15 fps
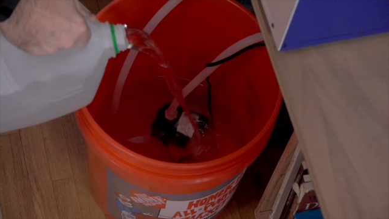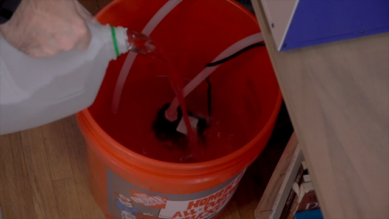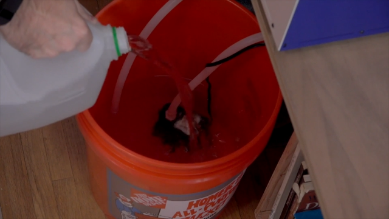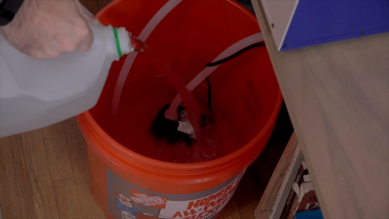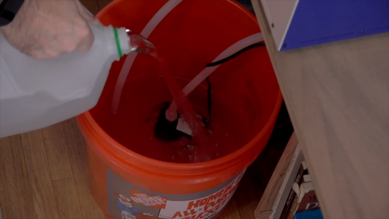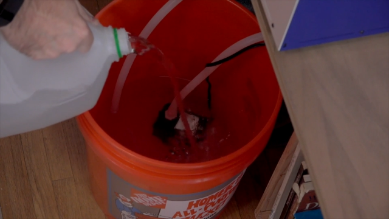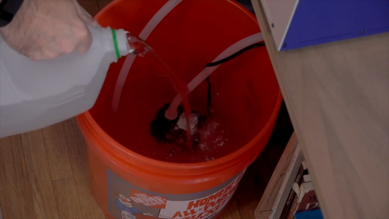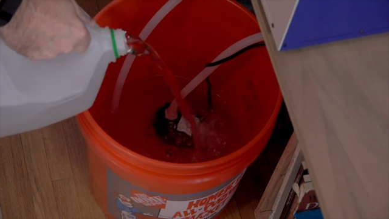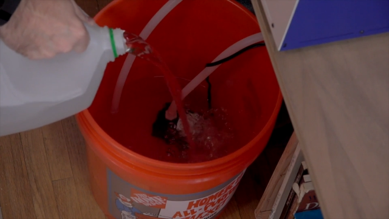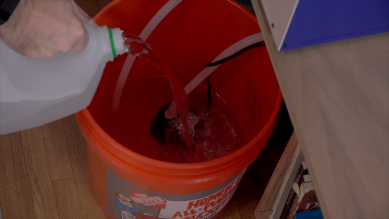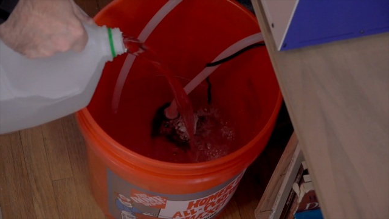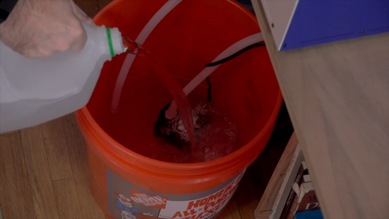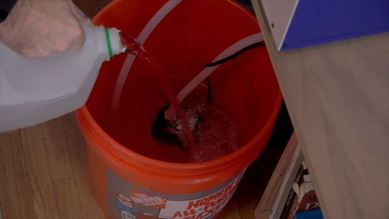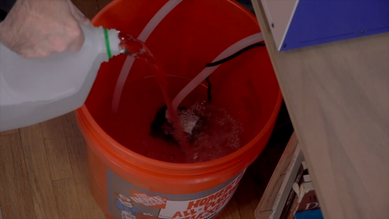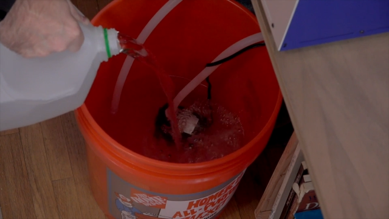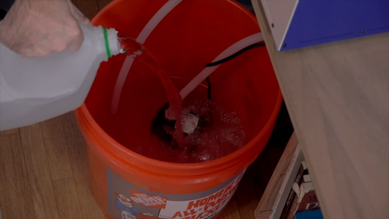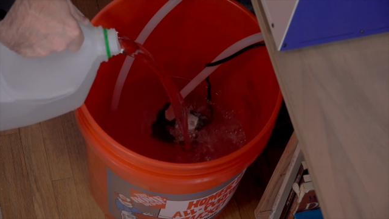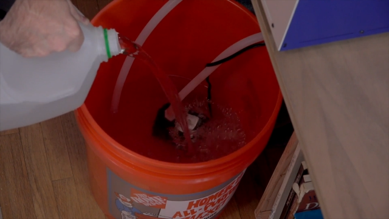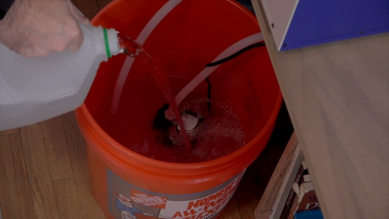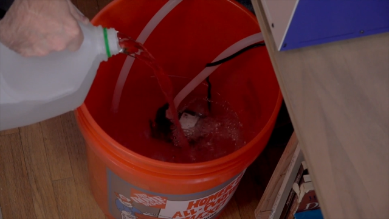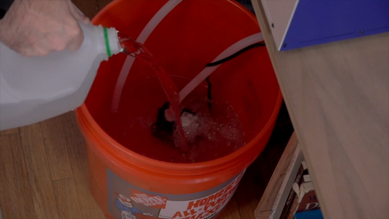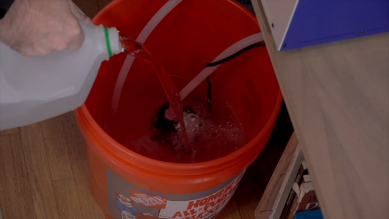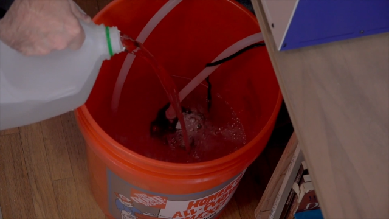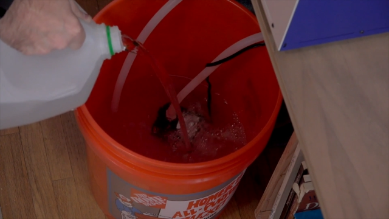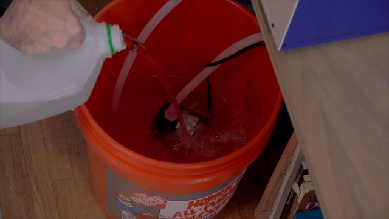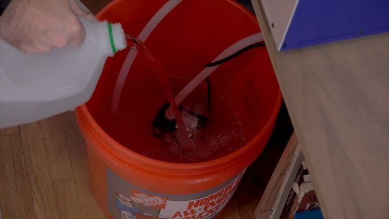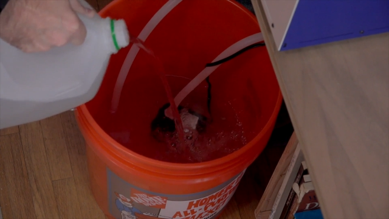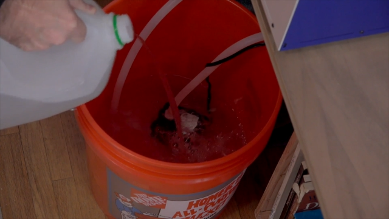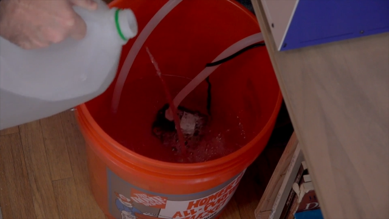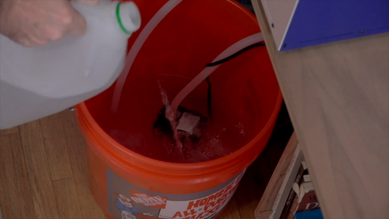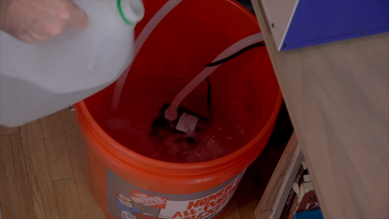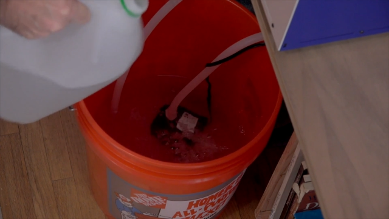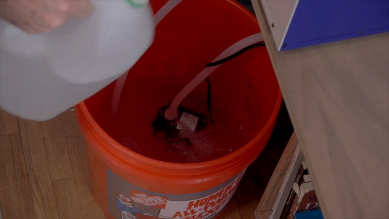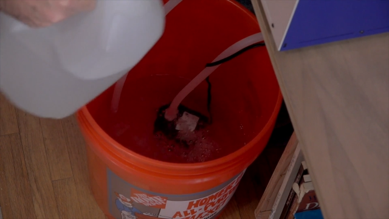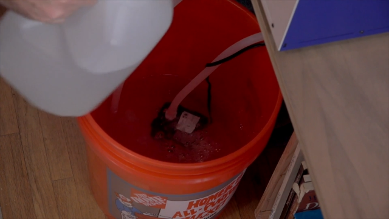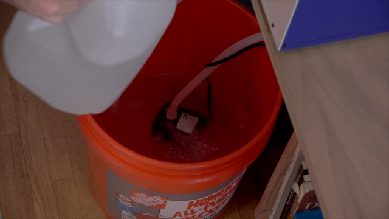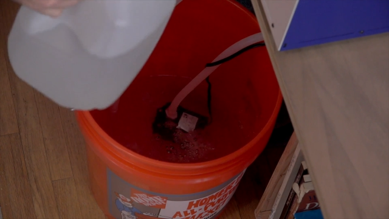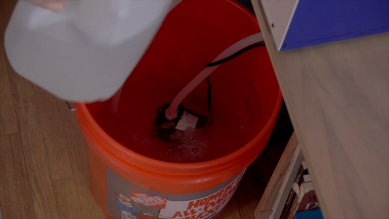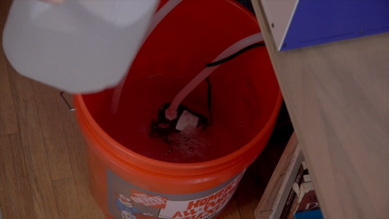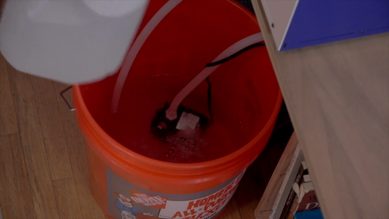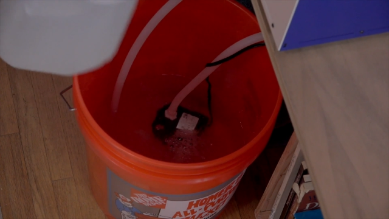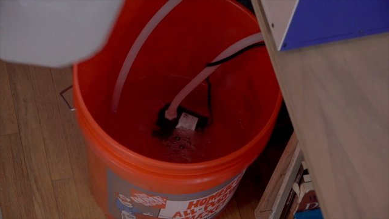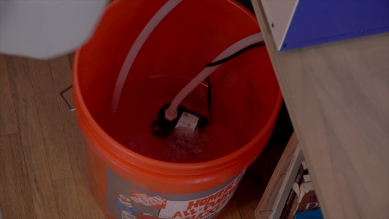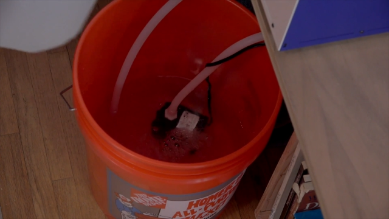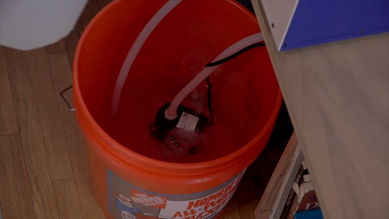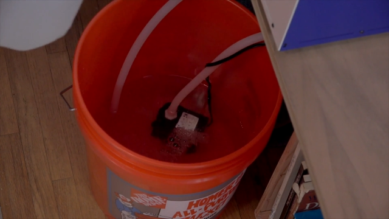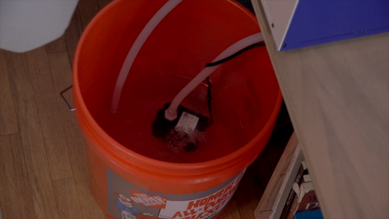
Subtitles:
(no speaker visible)